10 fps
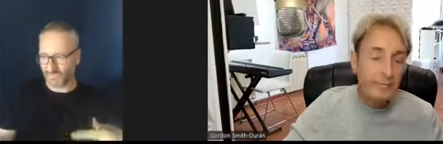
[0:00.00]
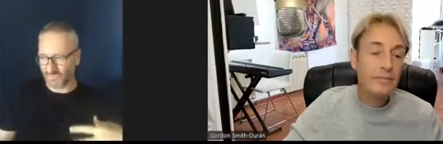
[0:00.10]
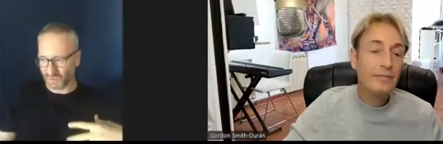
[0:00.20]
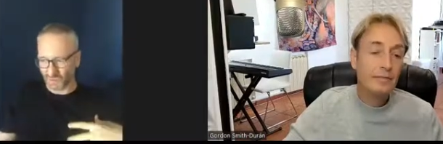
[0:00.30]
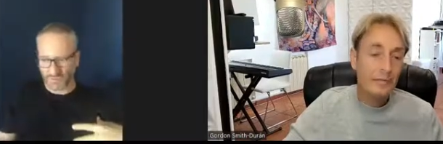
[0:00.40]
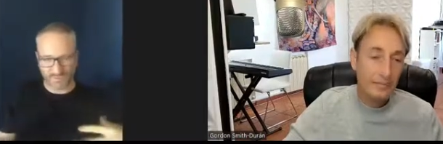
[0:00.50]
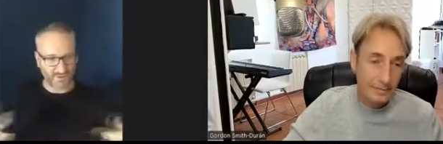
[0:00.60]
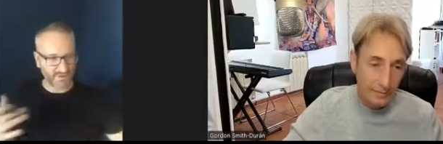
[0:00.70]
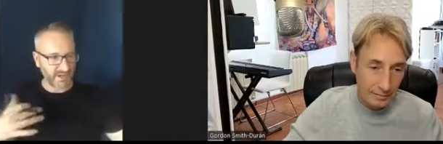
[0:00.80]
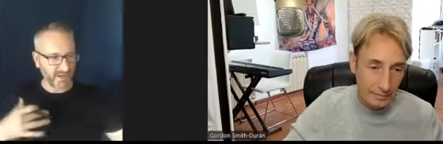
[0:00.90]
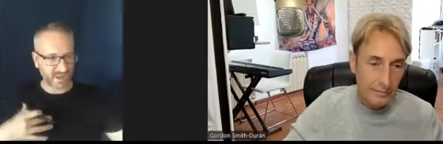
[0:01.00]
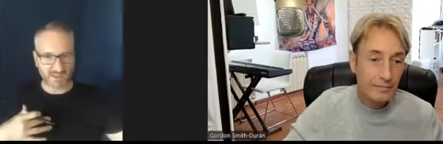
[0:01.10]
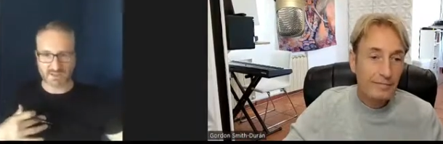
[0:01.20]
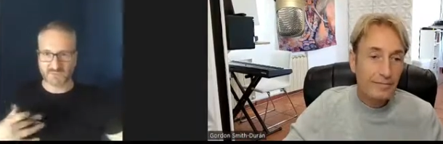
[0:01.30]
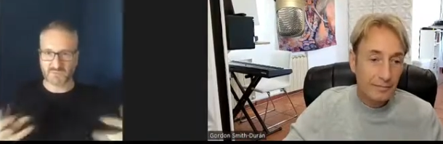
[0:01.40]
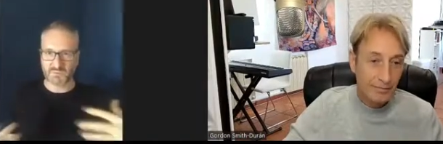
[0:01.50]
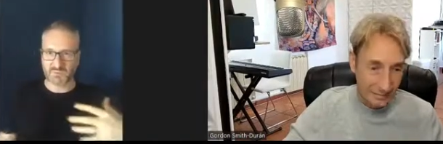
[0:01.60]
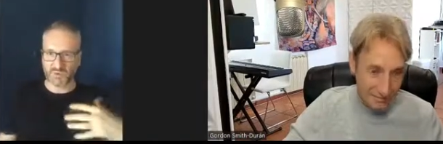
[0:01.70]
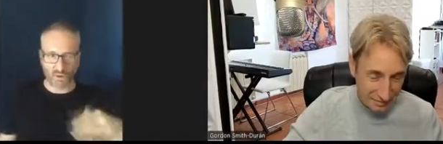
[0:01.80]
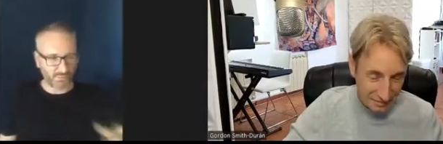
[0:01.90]
Speaker 1: they're, rude. They're very direct. These people
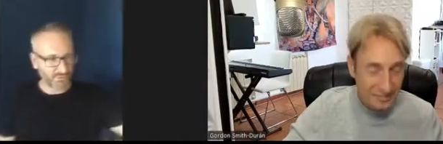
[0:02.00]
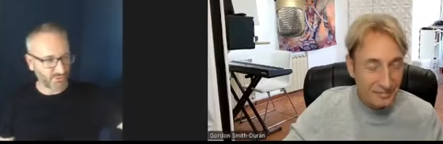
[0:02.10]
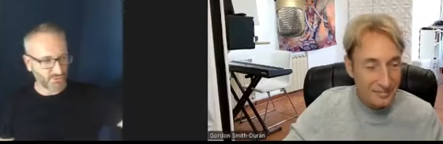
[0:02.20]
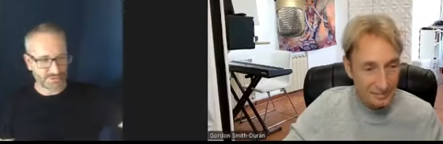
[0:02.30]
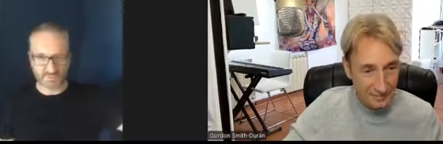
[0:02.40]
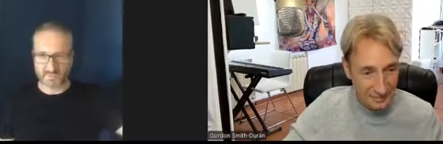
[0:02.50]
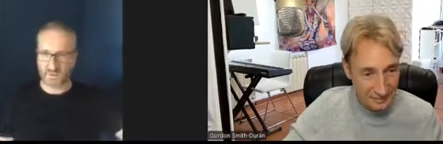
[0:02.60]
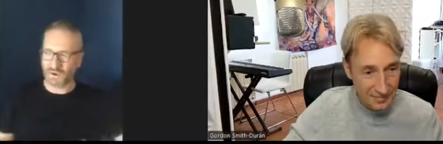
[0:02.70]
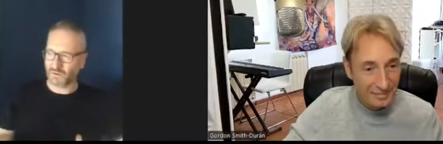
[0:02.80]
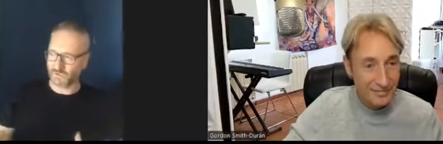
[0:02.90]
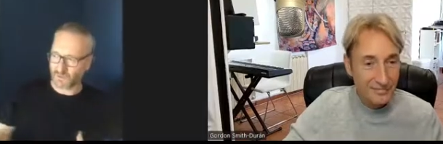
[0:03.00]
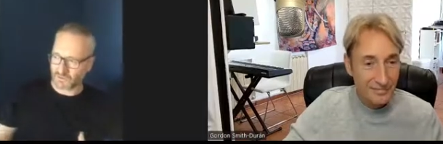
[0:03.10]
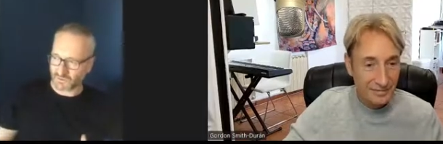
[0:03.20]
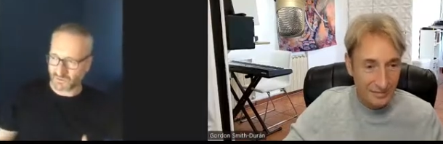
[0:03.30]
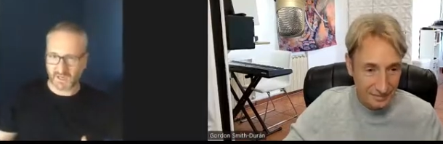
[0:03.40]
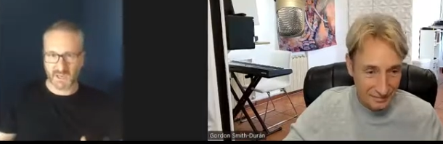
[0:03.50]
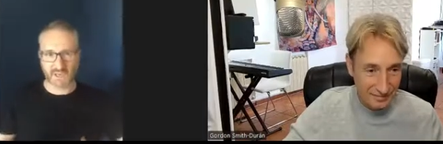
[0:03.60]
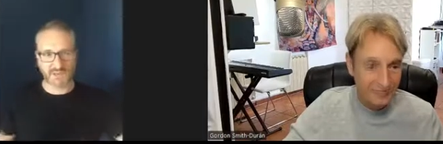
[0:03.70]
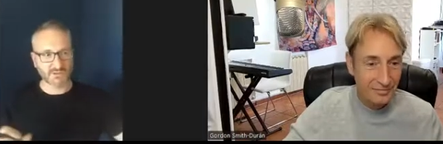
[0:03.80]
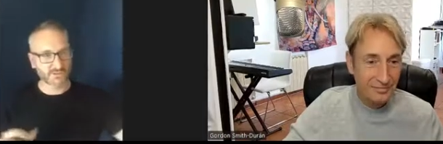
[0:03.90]
don't open doors for me. Why don't they use their
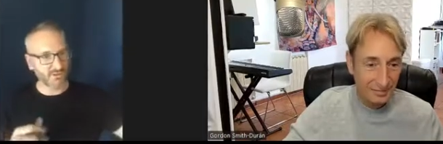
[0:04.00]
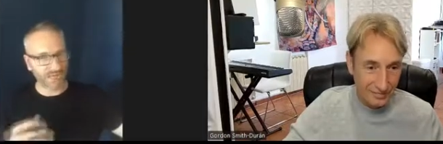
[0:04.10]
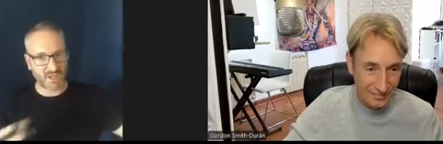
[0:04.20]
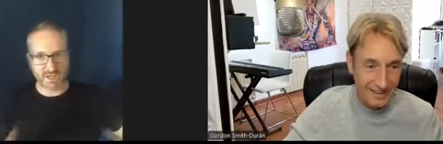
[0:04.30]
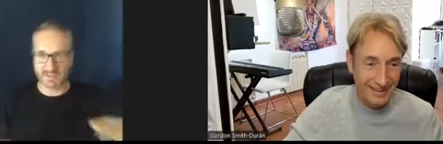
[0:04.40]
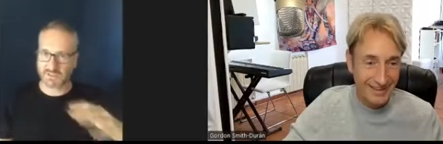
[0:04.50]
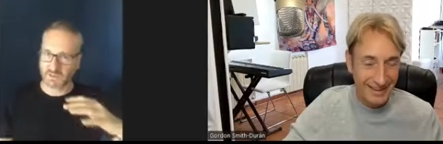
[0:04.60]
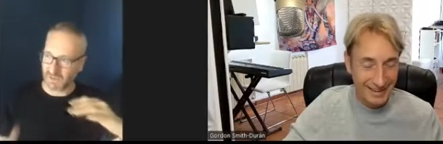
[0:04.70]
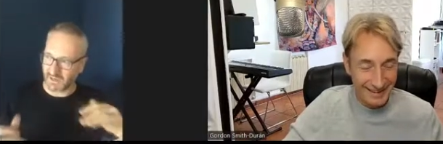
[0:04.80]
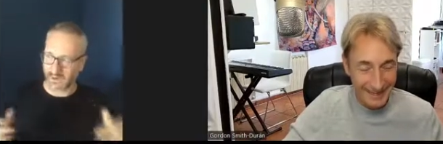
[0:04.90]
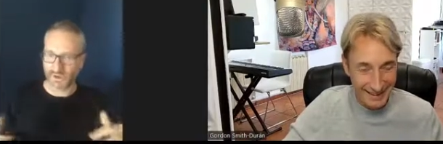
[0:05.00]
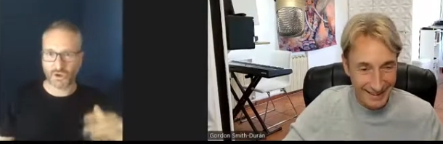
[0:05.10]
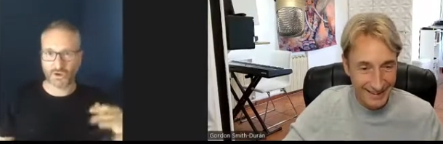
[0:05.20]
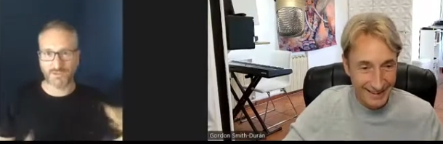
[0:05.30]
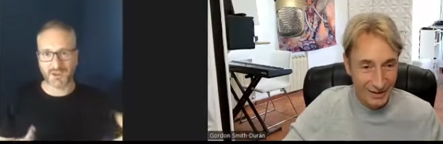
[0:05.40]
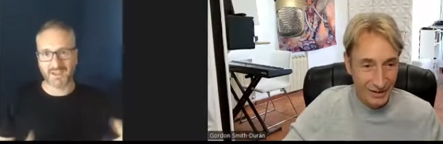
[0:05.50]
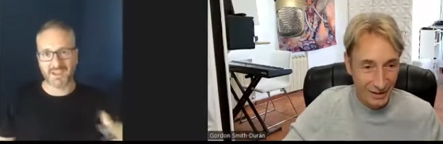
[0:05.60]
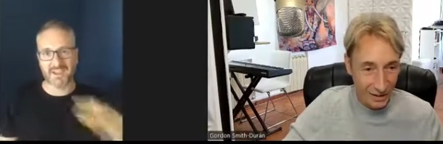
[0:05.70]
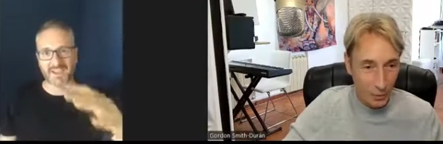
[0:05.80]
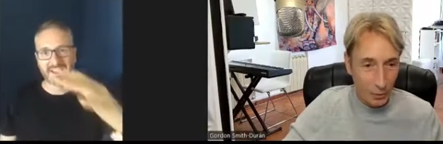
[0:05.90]
indicators and all that? And you start getting annoyed by it.
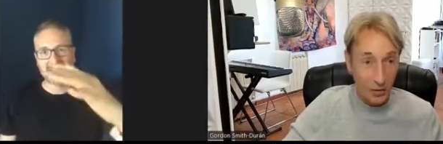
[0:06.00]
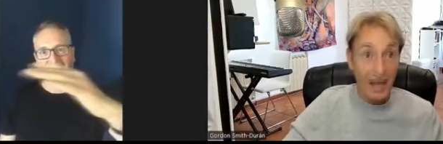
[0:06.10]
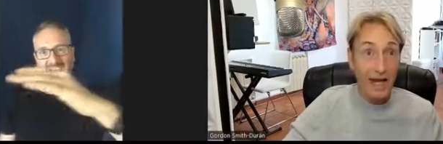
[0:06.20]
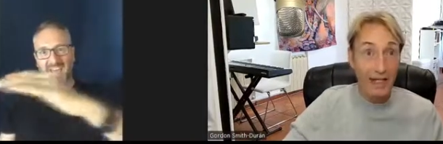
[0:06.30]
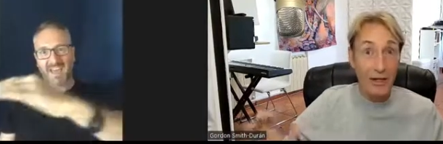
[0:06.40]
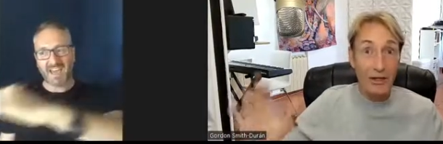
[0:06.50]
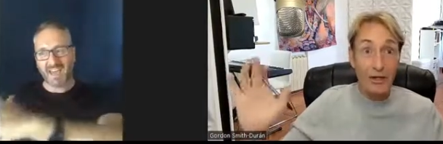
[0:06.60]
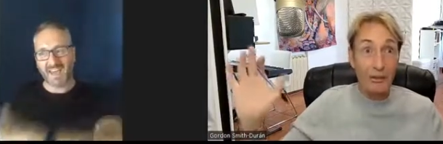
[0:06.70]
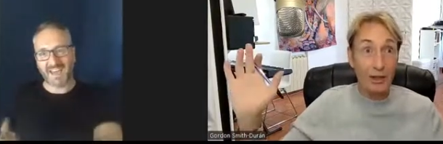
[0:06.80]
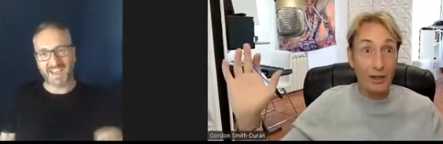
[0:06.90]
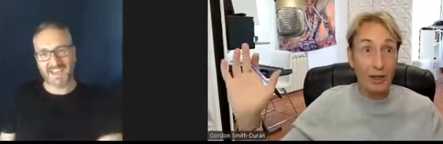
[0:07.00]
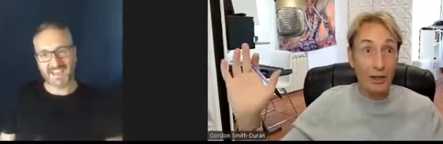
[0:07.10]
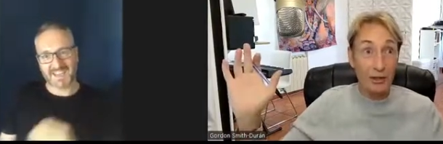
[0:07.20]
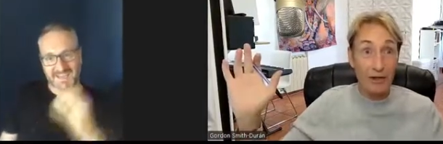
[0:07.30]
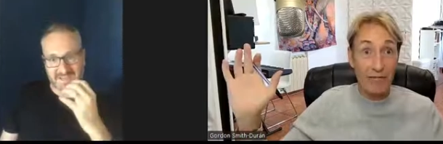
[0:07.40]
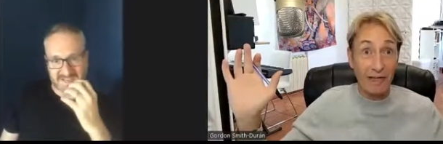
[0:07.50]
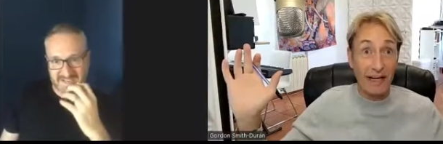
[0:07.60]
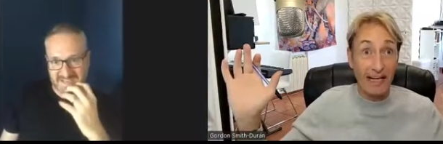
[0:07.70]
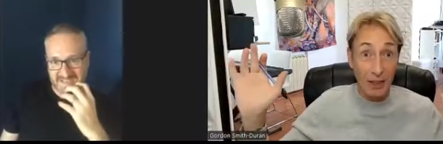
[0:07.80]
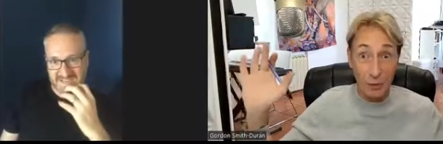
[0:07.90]
Speaker 2: What the hell are they doing on, on a traffic
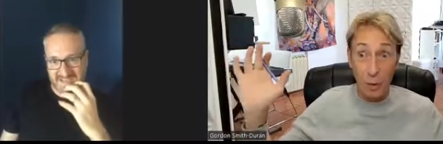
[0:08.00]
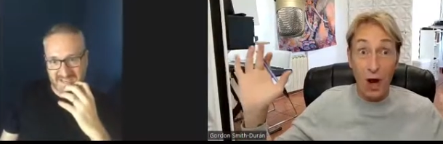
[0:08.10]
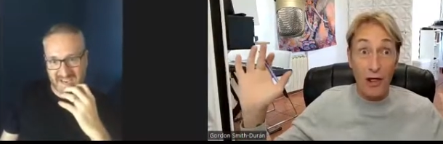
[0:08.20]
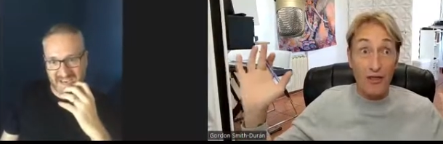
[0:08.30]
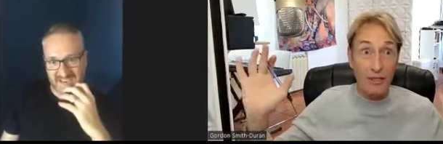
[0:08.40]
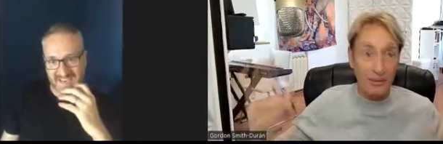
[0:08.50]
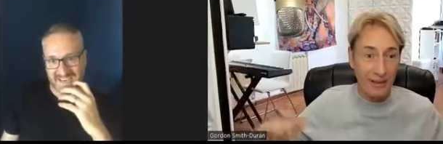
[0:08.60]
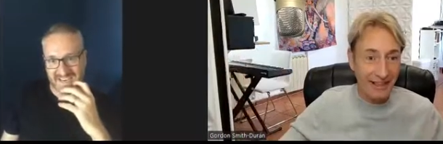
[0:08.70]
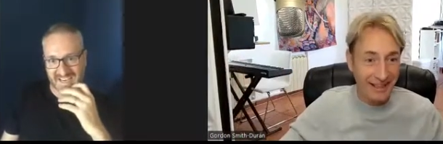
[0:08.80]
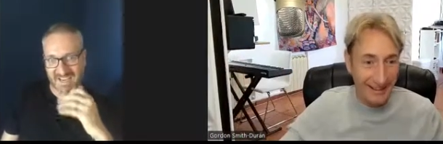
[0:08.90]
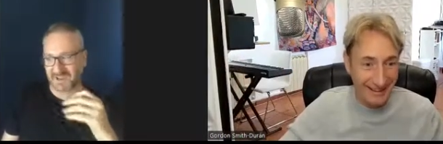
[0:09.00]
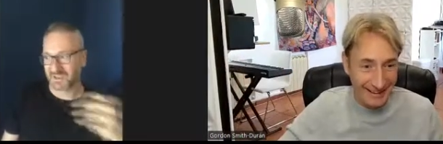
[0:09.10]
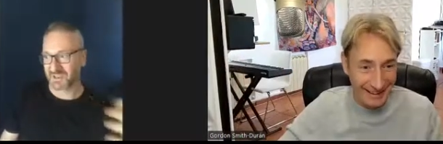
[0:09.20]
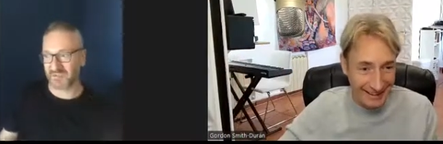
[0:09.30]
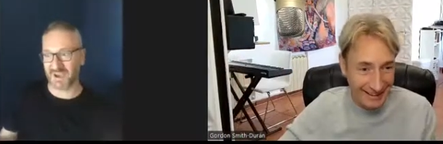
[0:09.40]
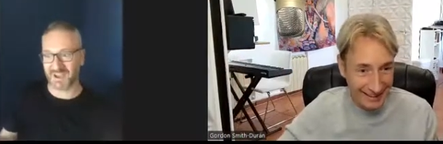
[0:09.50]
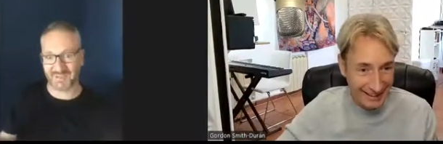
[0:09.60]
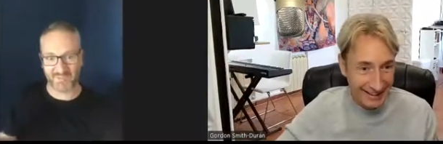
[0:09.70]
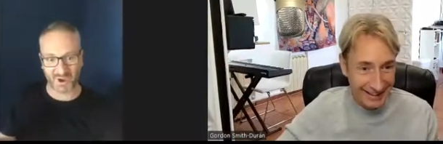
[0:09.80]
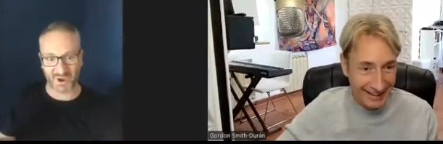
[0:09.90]
island? What are they doing?
Speaker 1: Yeah, why are they
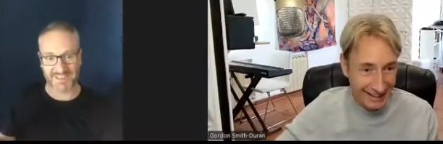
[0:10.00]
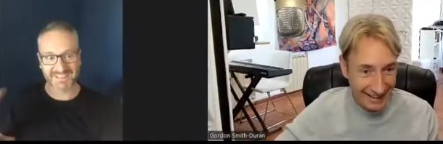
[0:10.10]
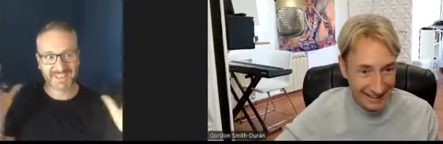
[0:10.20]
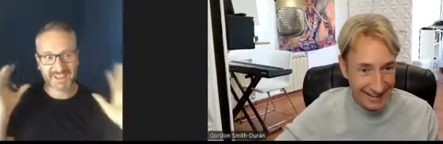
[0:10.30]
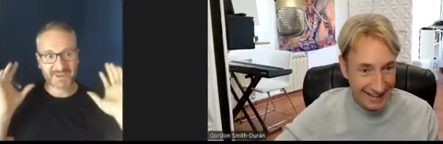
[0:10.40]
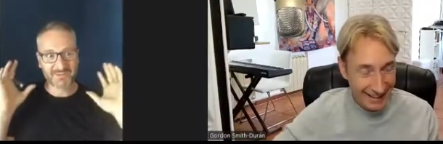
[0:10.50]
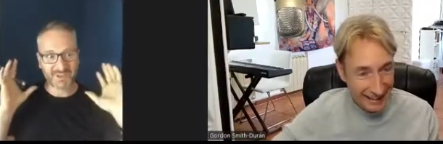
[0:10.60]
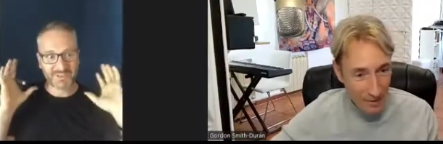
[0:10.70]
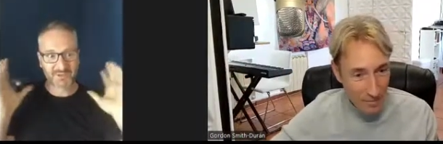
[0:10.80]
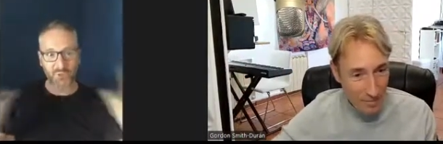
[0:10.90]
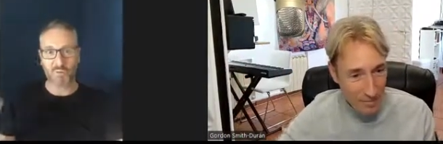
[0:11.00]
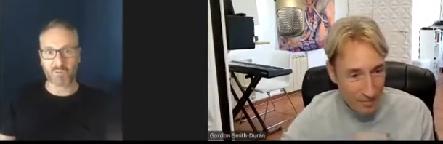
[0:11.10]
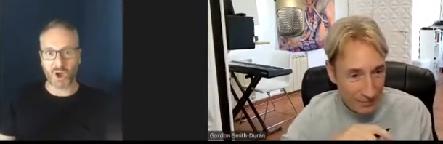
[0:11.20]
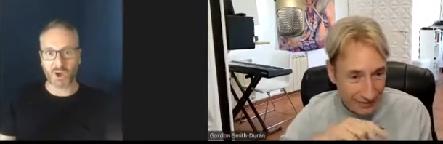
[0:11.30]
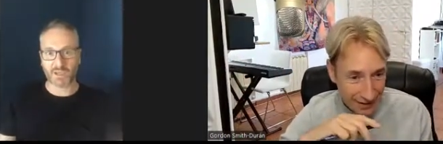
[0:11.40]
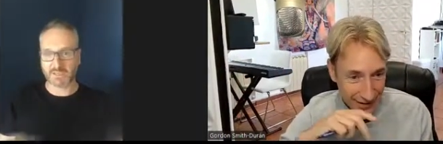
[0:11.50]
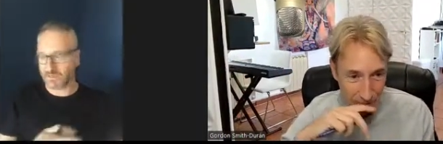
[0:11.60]
parking? Why are they double parking